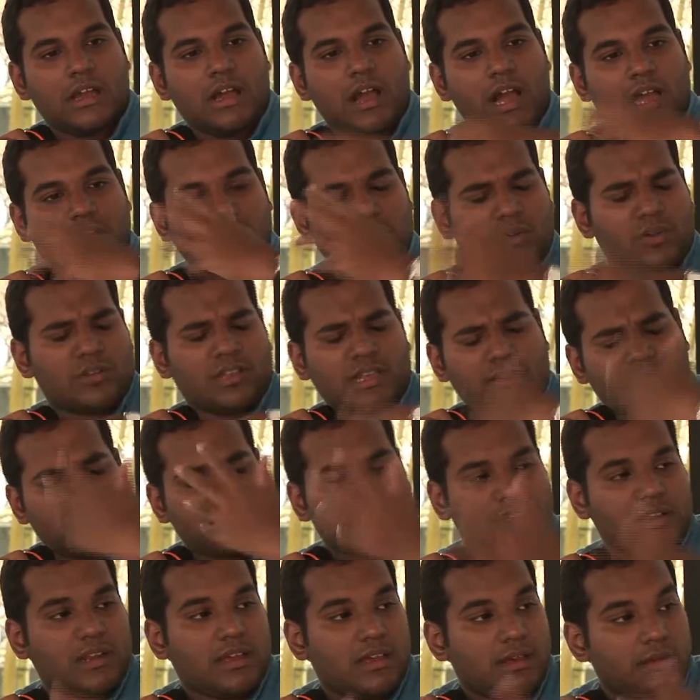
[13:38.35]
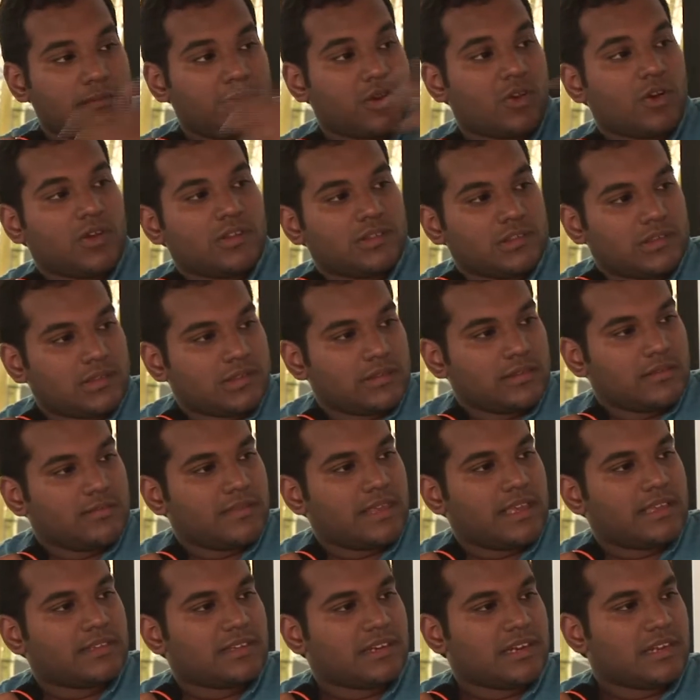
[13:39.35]
I thought there was because
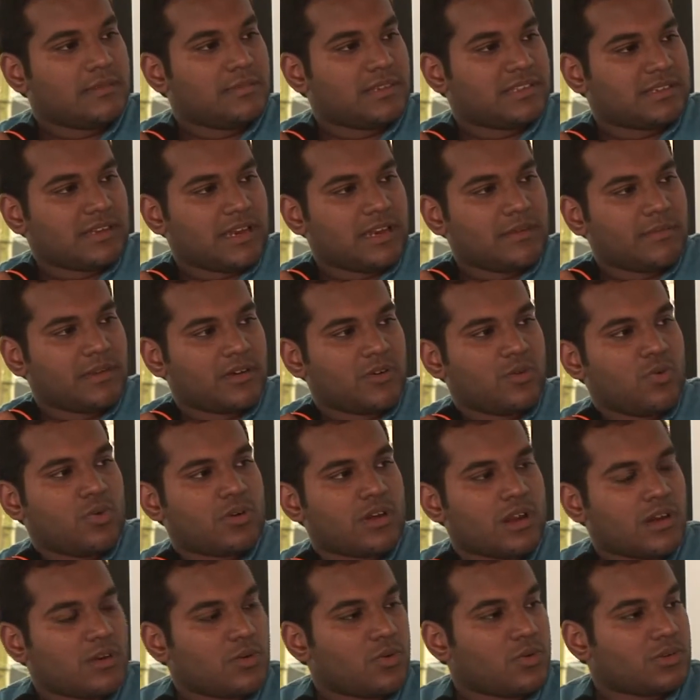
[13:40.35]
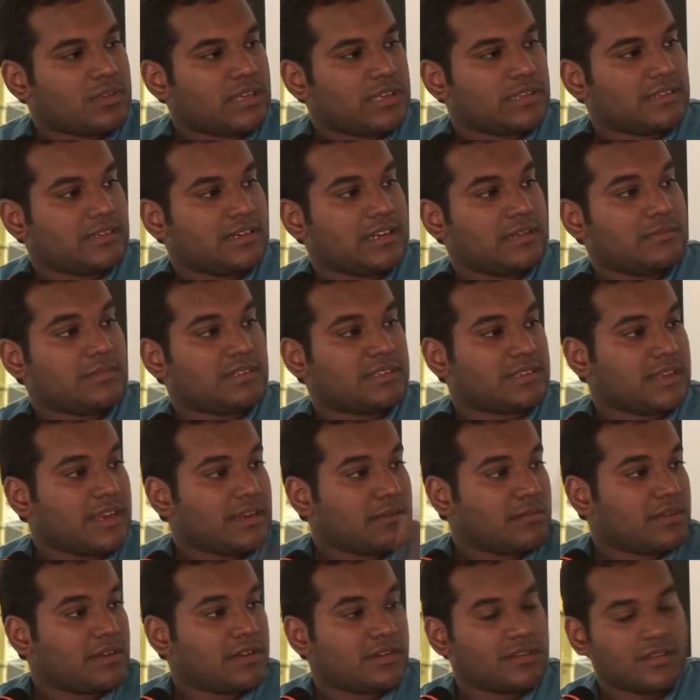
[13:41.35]
the extremist element, quote unquote, the extremist
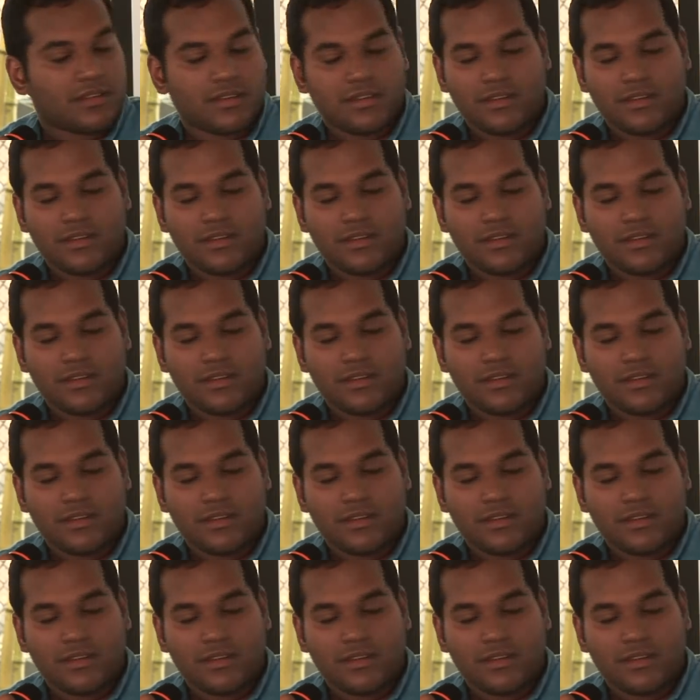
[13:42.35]
element,